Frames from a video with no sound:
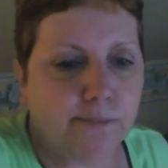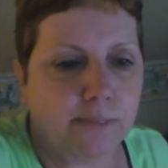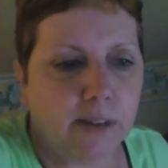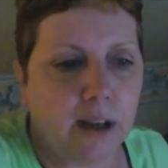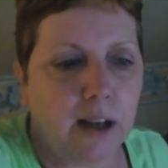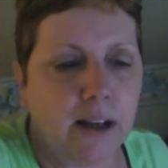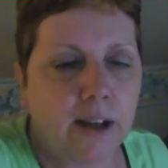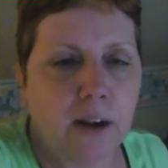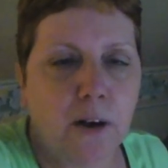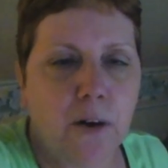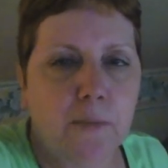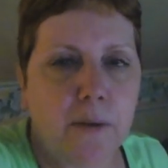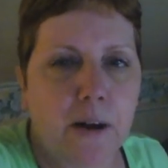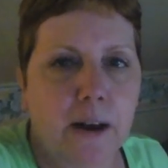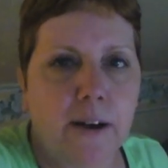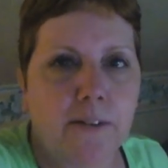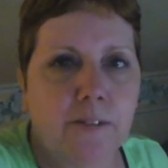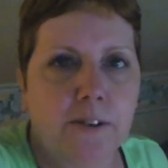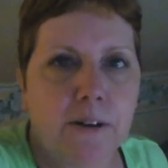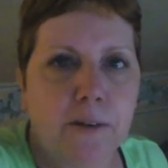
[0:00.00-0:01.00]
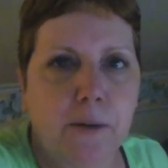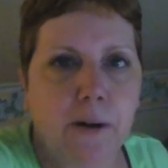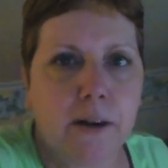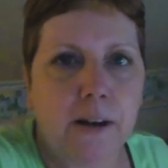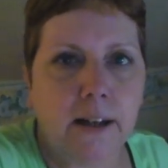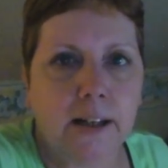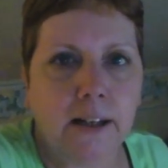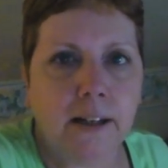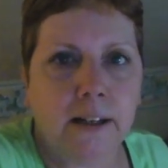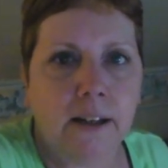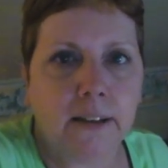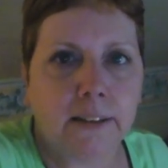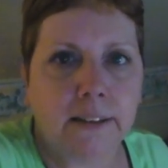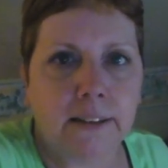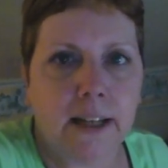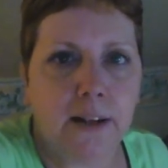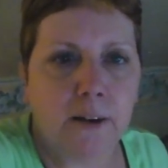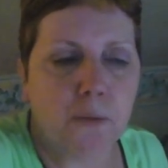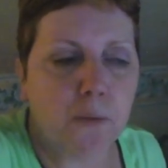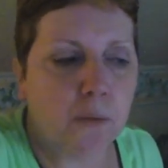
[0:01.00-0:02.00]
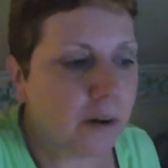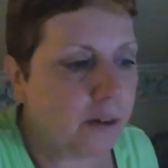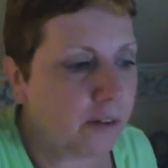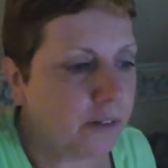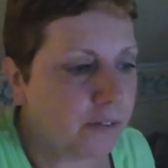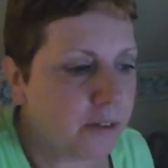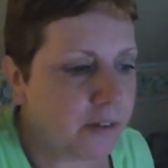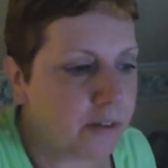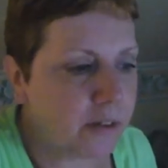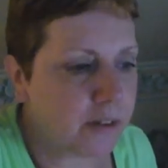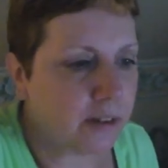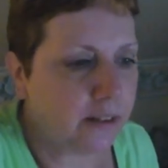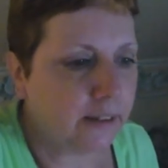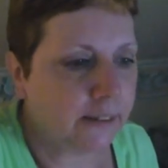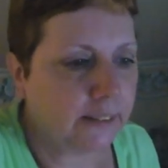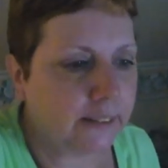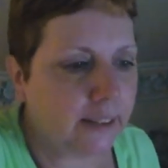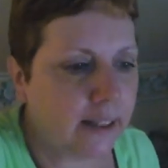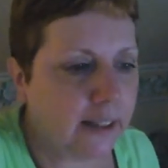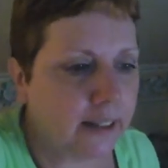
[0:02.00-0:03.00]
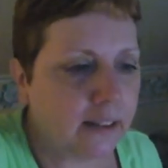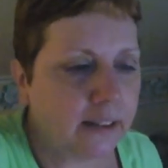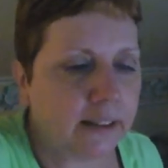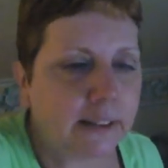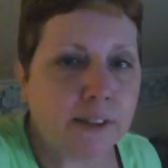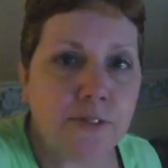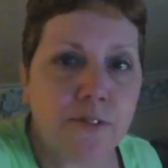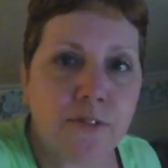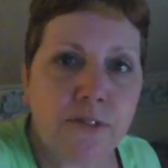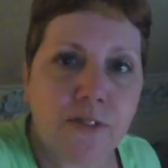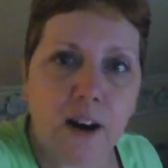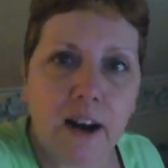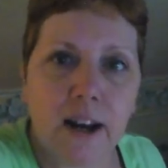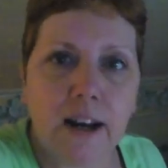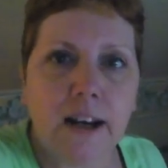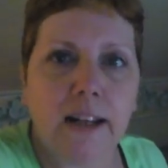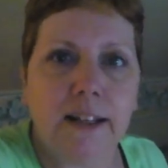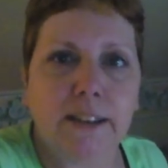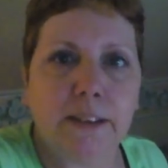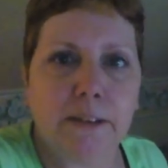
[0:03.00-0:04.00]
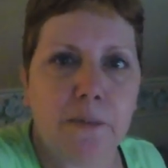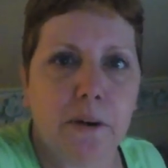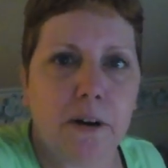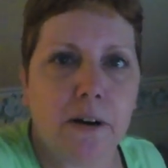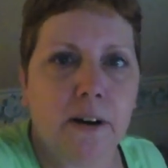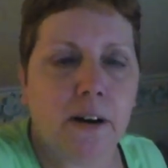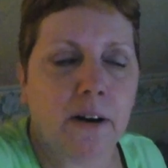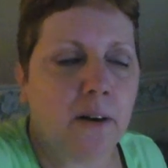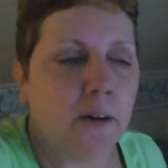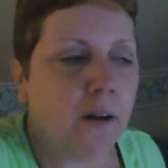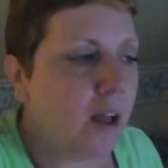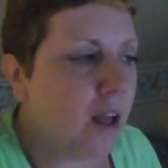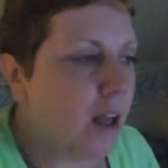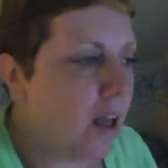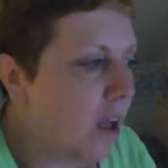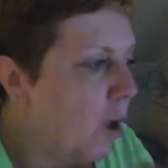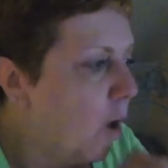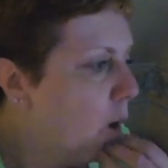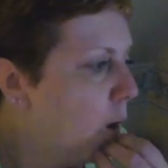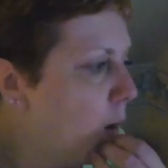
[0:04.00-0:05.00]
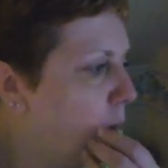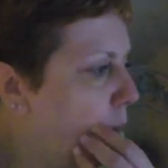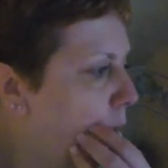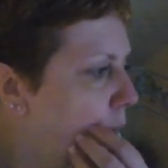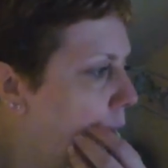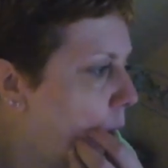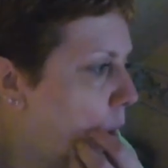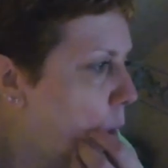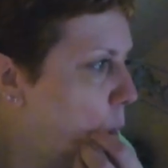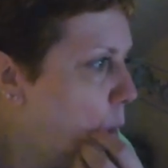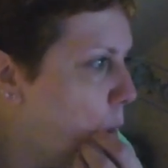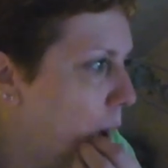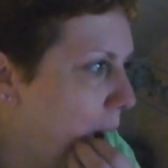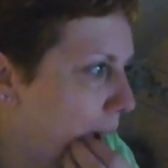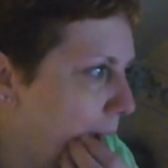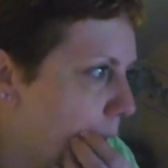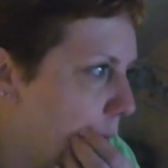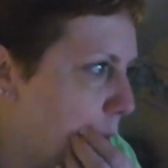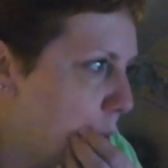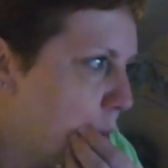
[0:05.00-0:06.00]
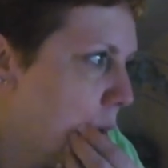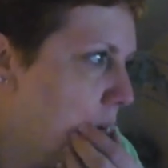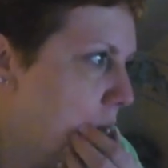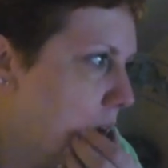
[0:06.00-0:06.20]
I hope everybody has had a wonderful Thursday. It's Friday tomorrow. Wow.